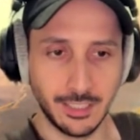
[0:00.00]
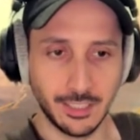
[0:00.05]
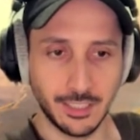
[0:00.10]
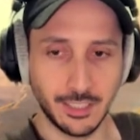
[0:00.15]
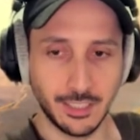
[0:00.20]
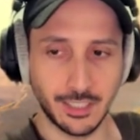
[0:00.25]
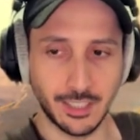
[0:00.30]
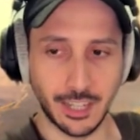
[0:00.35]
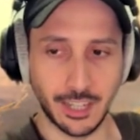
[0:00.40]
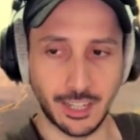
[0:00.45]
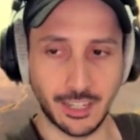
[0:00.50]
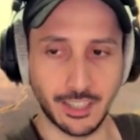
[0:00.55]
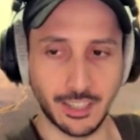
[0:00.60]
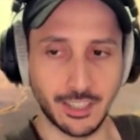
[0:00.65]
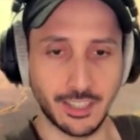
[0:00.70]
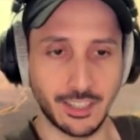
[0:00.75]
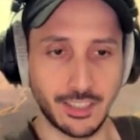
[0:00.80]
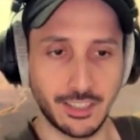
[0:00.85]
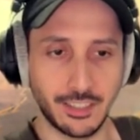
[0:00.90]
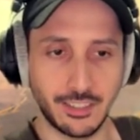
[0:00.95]
Like,
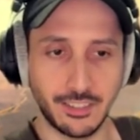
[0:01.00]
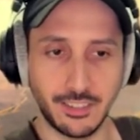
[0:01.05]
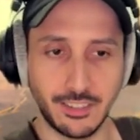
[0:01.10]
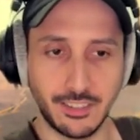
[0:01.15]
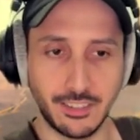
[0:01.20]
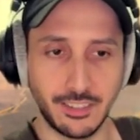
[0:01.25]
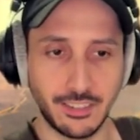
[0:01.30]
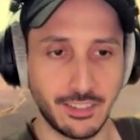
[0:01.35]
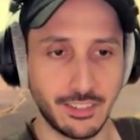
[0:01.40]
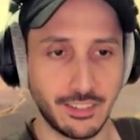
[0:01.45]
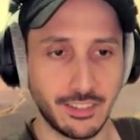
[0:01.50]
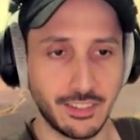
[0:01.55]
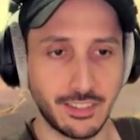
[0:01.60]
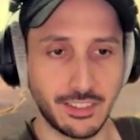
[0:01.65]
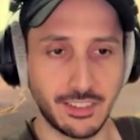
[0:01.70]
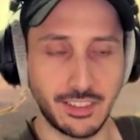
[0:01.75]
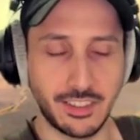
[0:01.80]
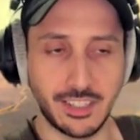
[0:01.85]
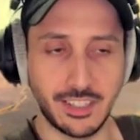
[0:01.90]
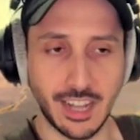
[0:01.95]

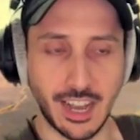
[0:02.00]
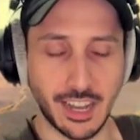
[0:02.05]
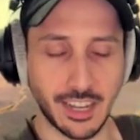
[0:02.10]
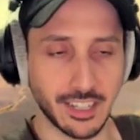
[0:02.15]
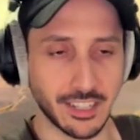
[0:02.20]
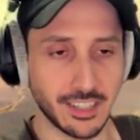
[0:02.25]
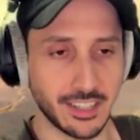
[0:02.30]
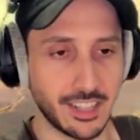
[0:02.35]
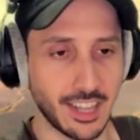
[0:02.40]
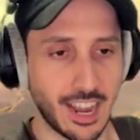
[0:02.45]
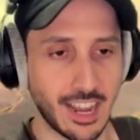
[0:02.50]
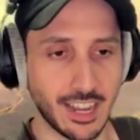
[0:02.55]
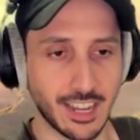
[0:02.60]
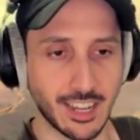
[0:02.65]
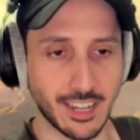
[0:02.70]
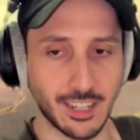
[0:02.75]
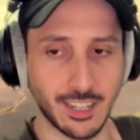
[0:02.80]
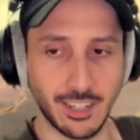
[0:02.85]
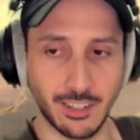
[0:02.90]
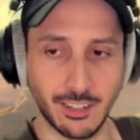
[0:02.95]

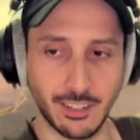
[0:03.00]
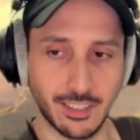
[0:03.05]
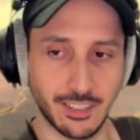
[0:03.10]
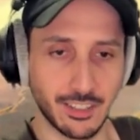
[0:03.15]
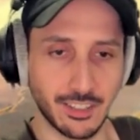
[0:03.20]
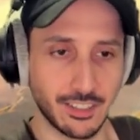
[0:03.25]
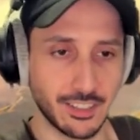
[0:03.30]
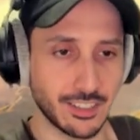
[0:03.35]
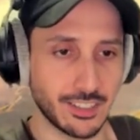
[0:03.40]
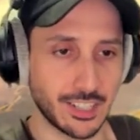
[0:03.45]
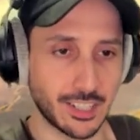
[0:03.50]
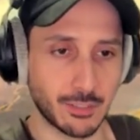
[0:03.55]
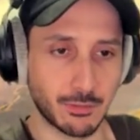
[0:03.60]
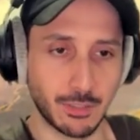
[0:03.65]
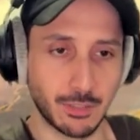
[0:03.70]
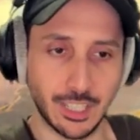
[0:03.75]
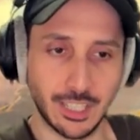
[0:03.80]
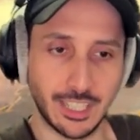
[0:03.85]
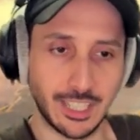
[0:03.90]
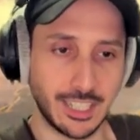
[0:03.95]
they're
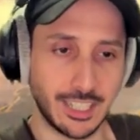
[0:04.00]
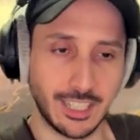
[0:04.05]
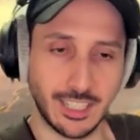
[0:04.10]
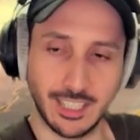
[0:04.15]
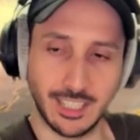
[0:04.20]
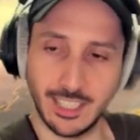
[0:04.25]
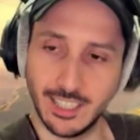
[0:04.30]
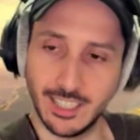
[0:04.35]
really,